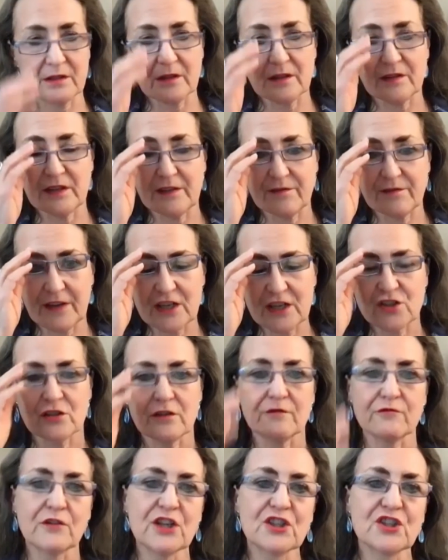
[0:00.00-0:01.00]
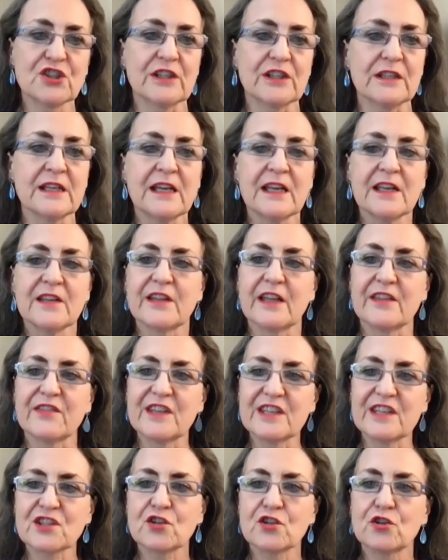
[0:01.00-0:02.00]
invasion of Russia that
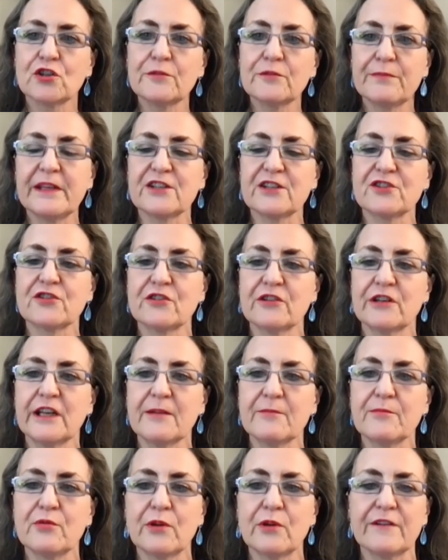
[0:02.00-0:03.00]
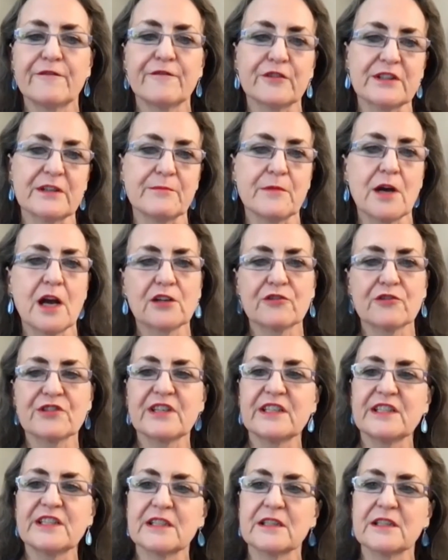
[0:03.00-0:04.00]
this could be a turning point for democracy
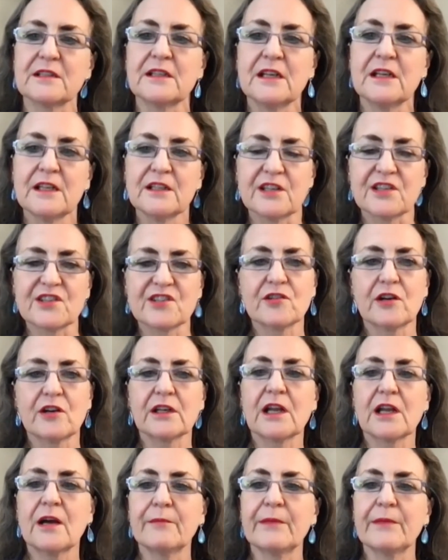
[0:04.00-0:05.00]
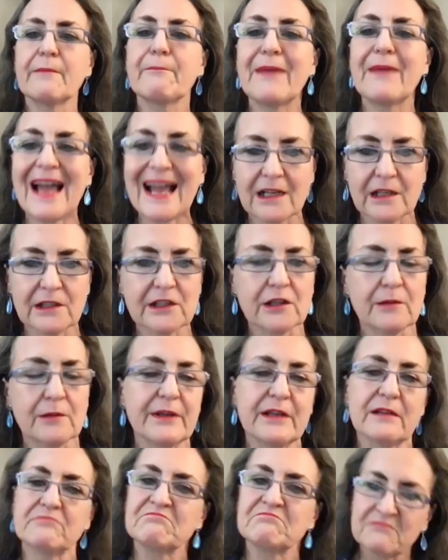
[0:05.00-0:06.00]
to start coming back a little bit.